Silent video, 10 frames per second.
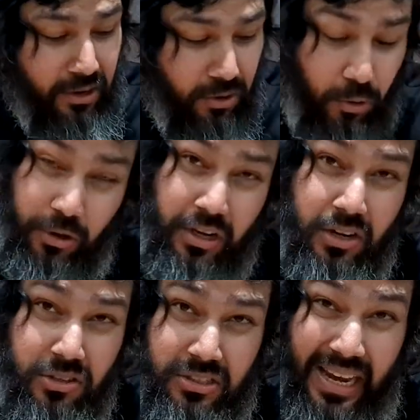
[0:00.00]
or you could have
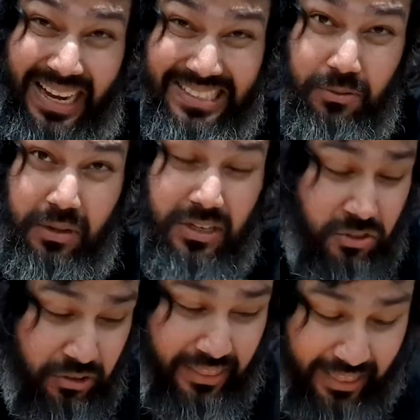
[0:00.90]
used the classic one that's
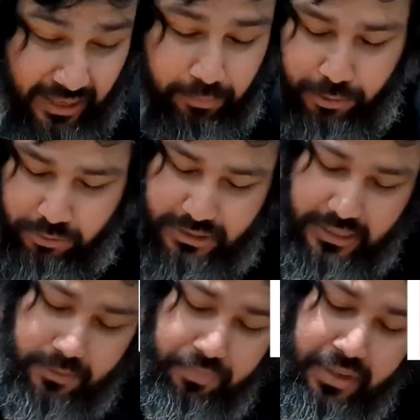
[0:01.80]
already there built in.
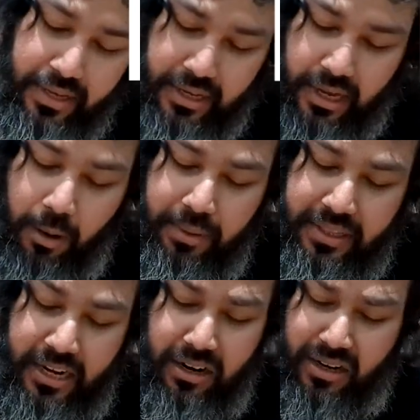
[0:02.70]
I mean,
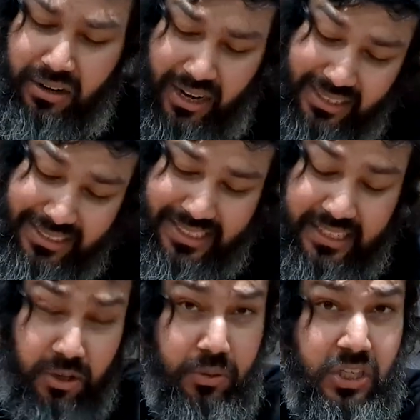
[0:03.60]
I understand they
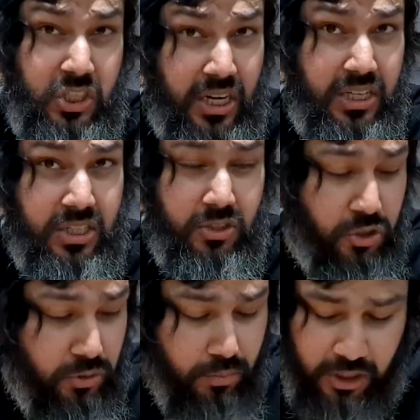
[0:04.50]
don't want to change it
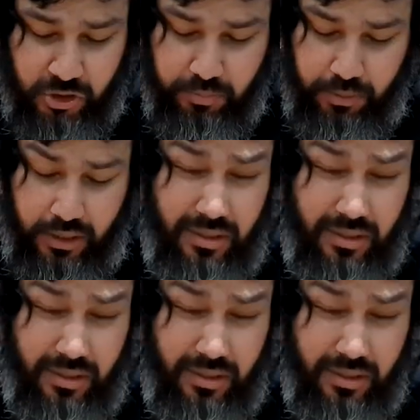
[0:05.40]
too much, but